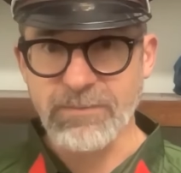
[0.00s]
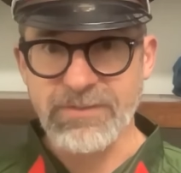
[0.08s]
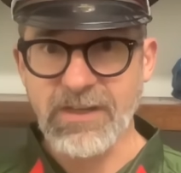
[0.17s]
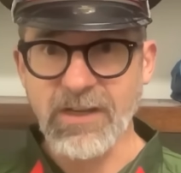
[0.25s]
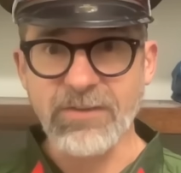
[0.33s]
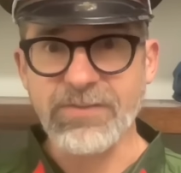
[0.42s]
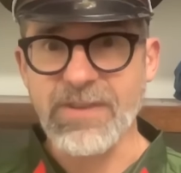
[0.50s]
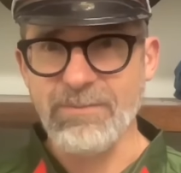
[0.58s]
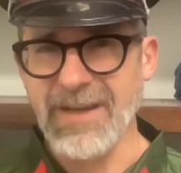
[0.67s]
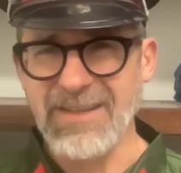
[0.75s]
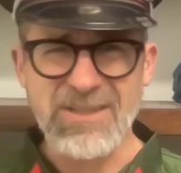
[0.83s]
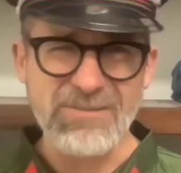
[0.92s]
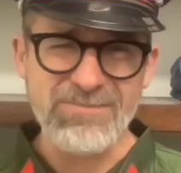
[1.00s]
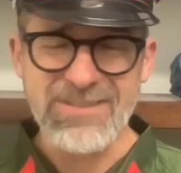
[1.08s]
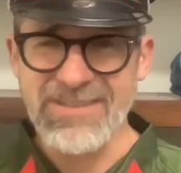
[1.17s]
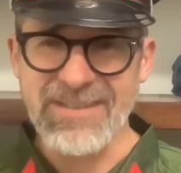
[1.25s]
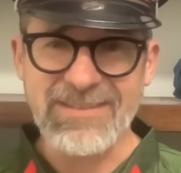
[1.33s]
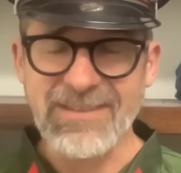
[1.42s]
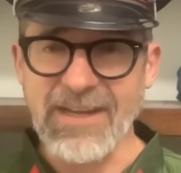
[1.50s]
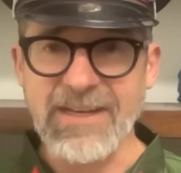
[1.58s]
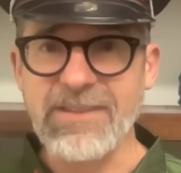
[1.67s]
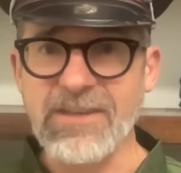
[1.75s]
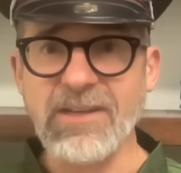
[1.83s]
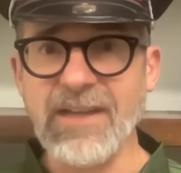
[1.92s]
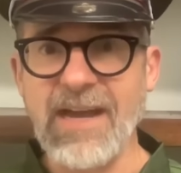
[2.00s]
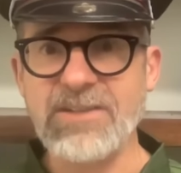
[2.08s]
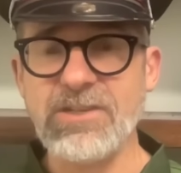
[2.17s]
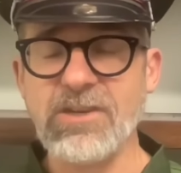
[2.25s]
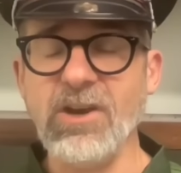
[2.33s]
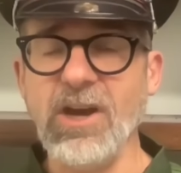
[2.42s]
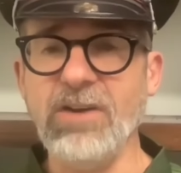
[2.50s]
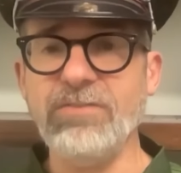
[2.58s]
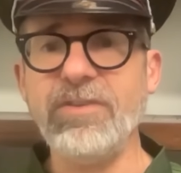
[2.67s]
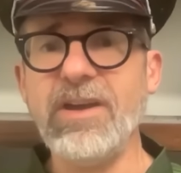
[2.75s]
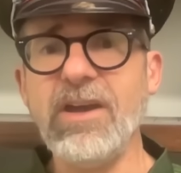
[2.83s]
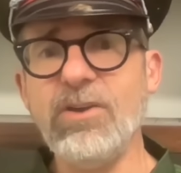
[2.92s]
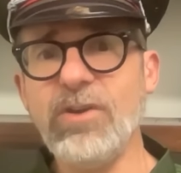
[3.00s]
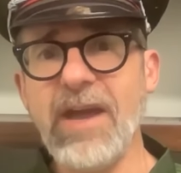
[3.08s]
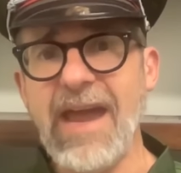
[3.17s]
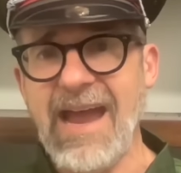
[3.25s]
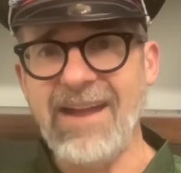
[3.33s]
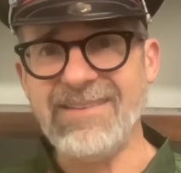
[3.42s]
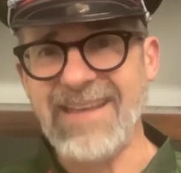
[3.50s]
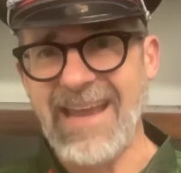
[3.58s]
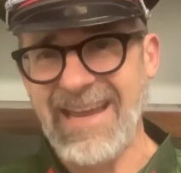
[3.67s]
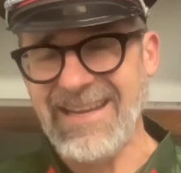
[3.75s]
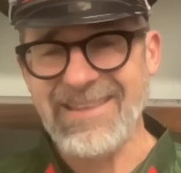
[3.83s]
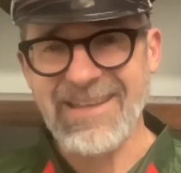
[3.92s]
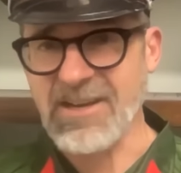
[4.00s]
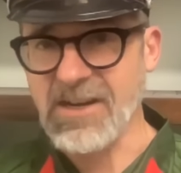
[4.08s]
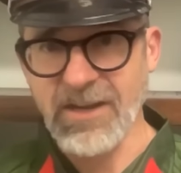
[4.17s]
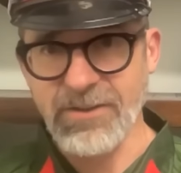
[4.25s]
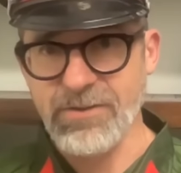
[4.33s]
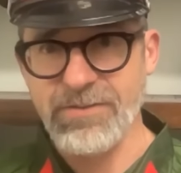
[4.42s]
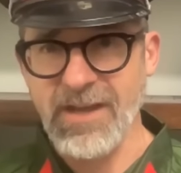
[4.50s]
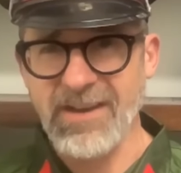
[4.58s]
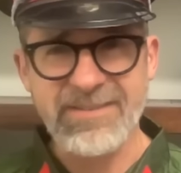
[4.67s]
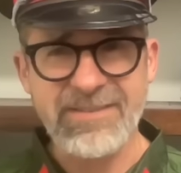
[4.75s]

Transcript: themselves that made them dislike the Kalashnikov as anything other than a